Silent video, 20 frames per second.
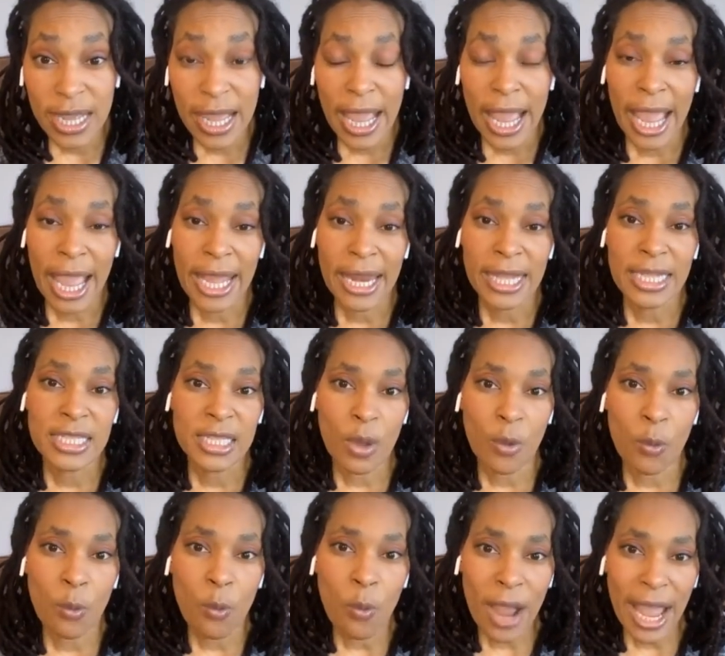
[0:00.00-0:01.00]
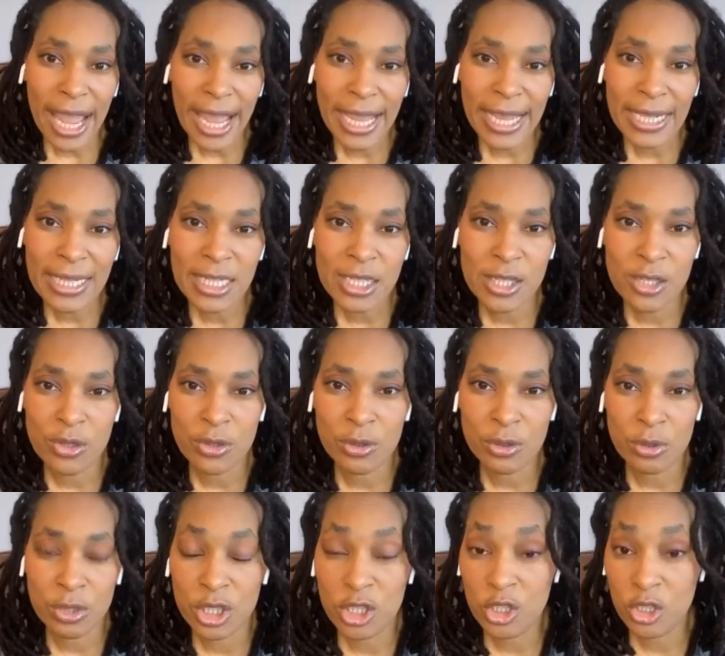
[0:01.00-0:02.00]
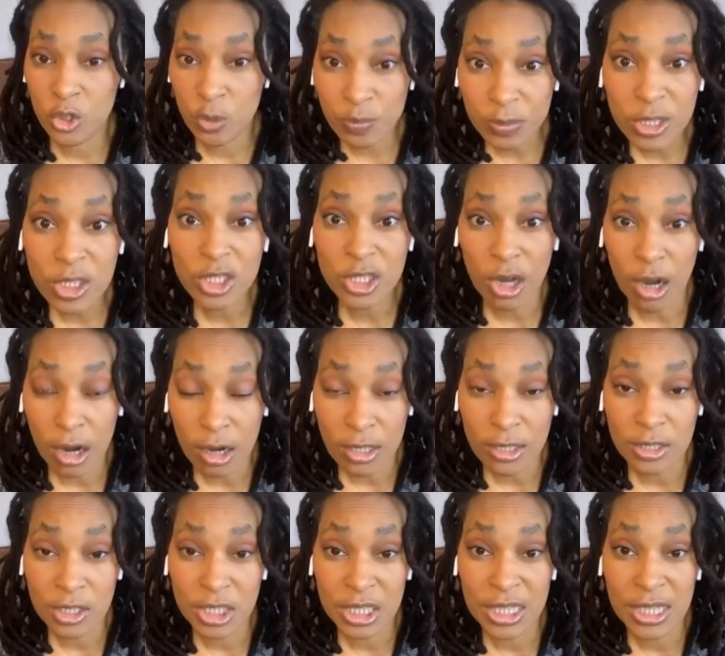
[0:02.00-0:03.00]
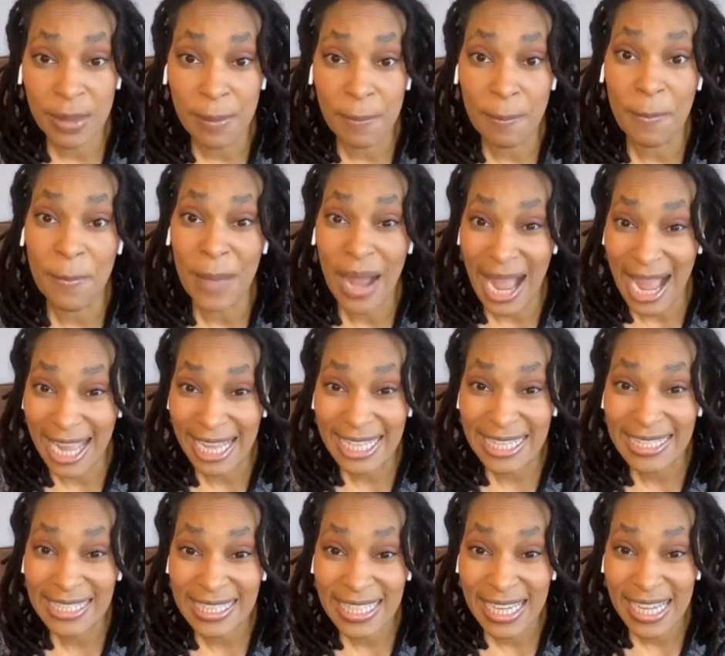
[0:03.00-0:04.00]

and it's a way to supercharge the mind